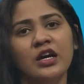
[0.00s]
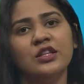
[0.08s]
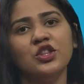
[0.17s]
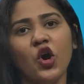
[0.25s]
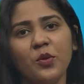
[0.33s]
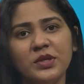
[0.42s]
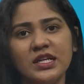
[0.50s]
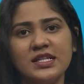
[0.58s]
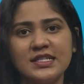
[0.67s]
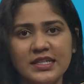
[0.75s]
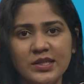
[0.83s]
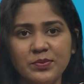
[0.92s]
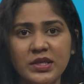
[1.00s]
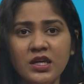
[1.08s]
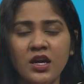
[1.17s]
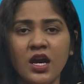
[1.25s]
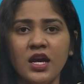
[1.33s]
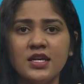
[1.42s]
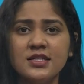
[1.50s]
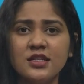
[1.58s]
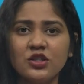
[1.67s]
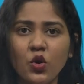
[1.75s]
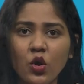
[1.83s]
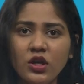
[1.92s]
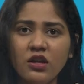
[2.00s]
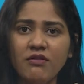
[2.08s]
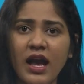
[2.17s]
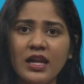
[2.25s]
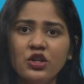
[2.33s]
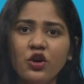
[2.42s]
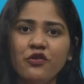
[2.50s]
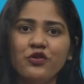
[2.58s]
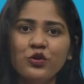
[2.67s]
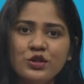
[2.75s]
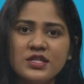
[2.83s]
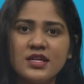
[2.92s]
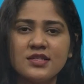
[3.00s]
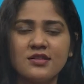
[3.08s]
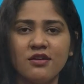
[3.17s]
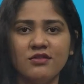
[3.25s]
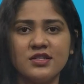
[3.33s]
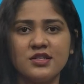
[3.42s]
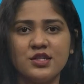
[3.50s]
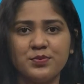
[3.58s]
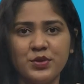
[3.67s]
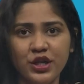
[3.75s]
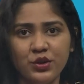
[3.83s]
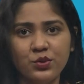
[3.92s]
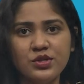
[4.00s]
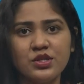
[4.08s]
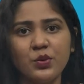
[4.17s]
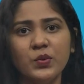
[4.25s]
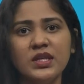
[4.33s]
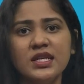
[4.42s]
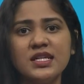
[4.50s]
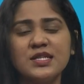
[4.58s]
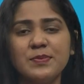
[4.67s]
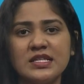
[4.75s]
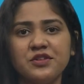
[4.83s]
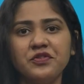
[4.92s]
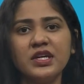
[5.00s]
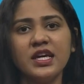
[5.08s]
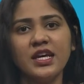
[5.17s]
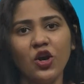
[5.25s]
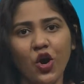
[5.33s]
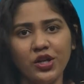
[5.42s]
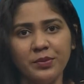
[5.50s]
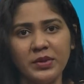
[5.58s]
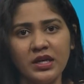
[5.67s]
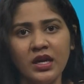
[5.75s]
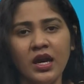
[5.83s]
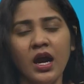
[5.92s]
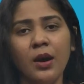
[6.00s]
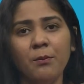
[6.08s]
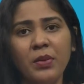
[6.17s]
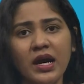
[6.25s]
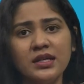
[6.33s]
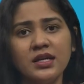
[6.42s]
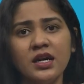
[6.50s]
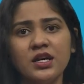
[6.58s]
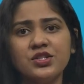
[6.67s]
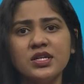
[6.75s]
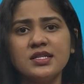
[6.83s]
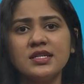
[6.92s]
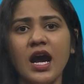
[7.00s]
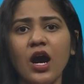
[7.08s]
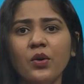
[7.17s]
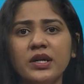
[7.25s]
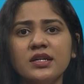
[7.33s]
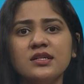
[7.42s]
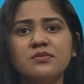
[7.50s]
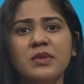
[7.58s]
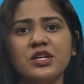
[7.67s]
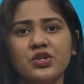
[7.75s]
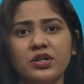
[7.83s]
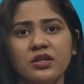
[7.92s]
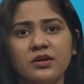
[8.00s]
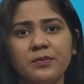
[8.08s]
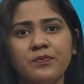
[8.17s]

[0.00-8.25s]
Nominal GDP is the total value of goods and services produced within a specific economy, but just how it is measured.